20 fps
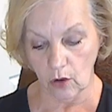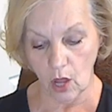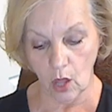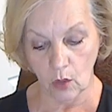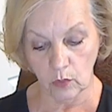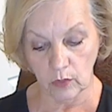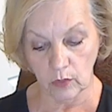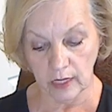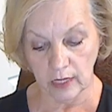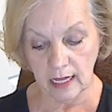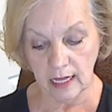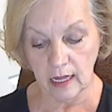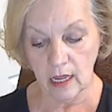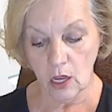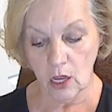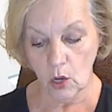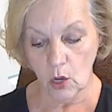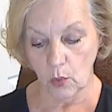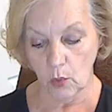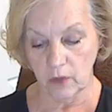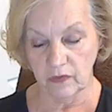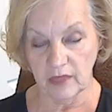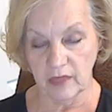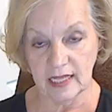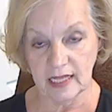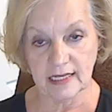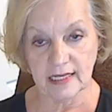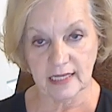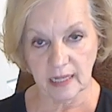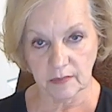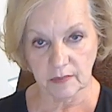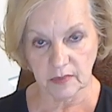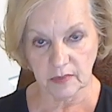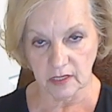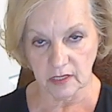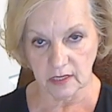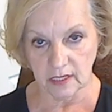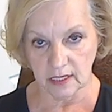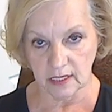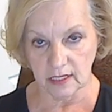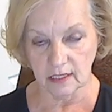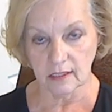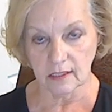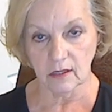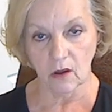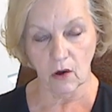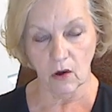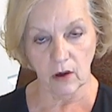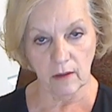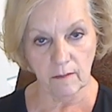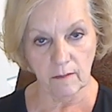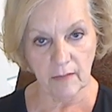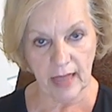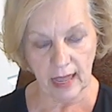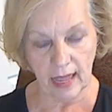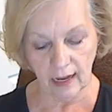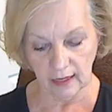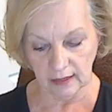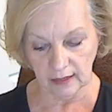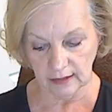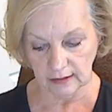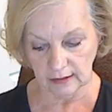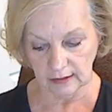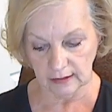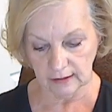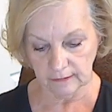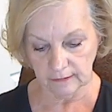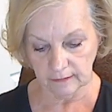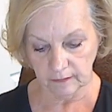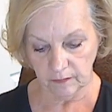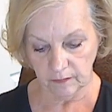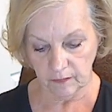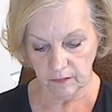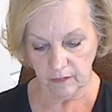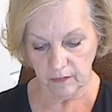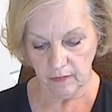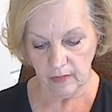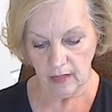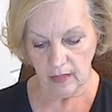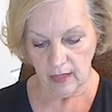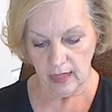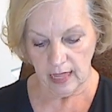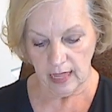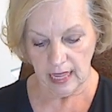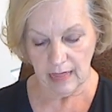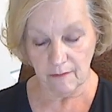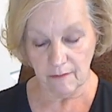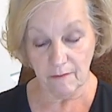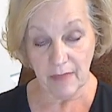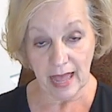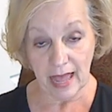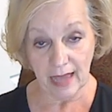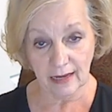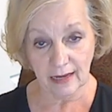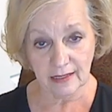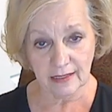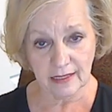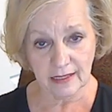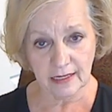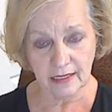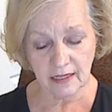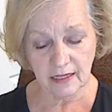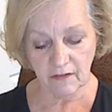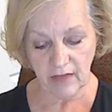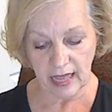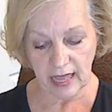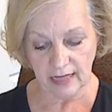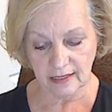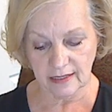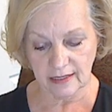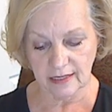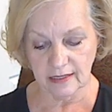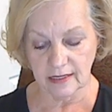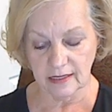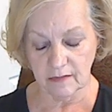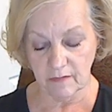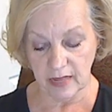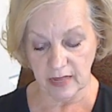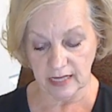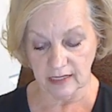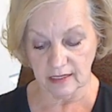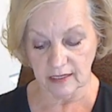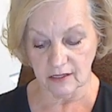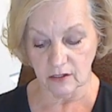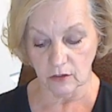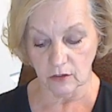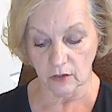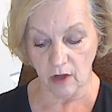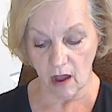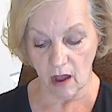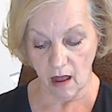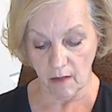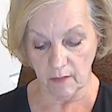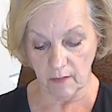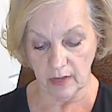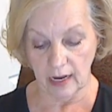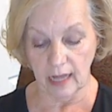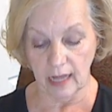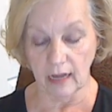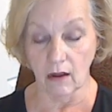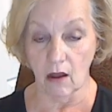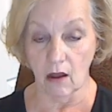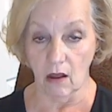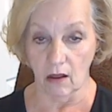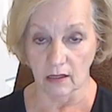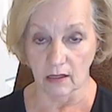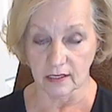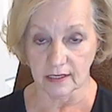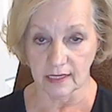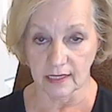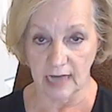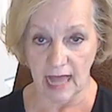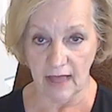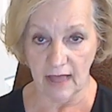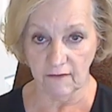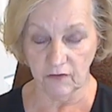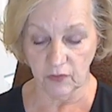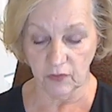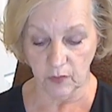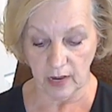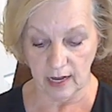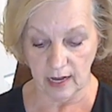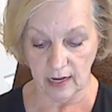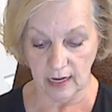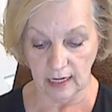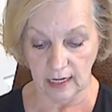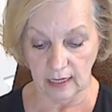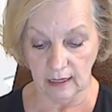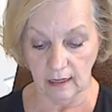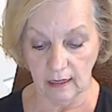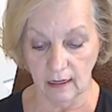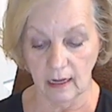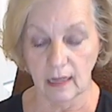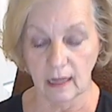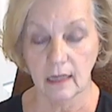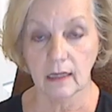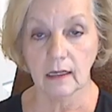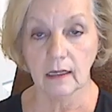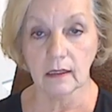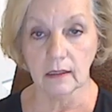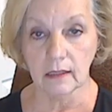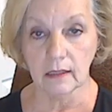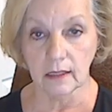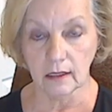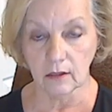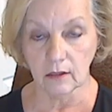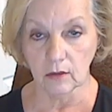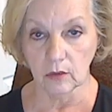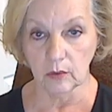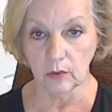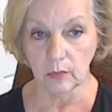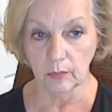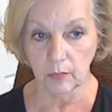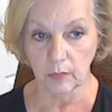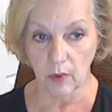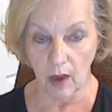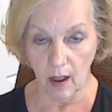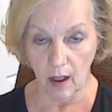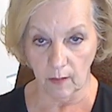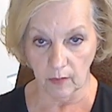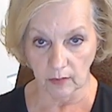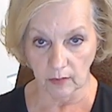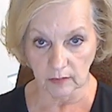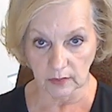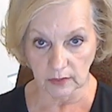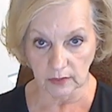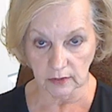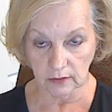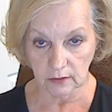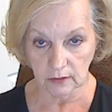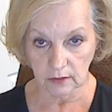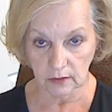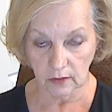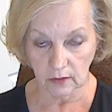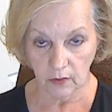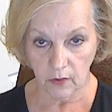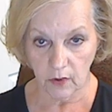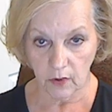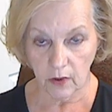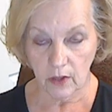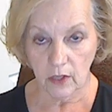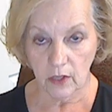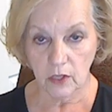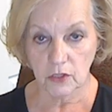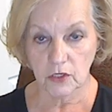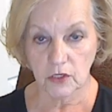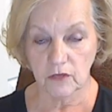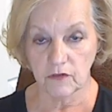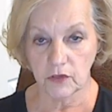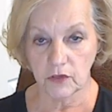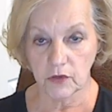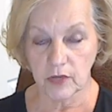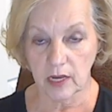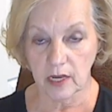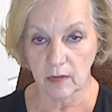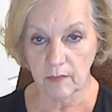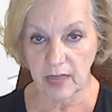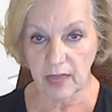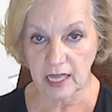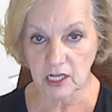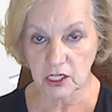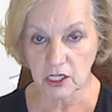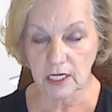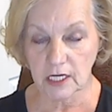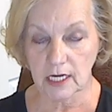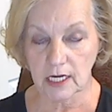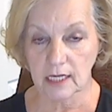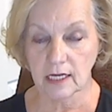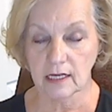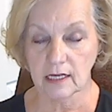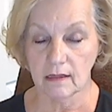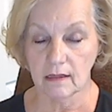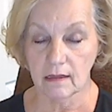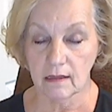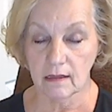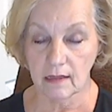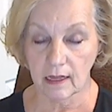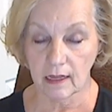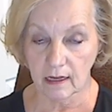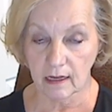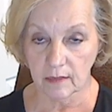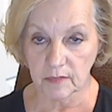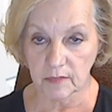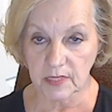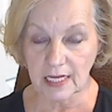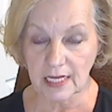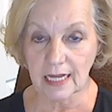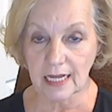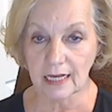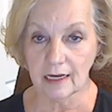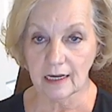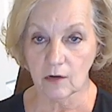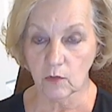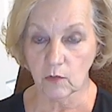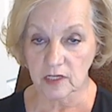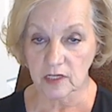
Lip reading: Imbalances of acids and bases are common and cause life-threatening clinical problems. So if you get a patient that comes in respiratory acidosis, respiratory alkalosis,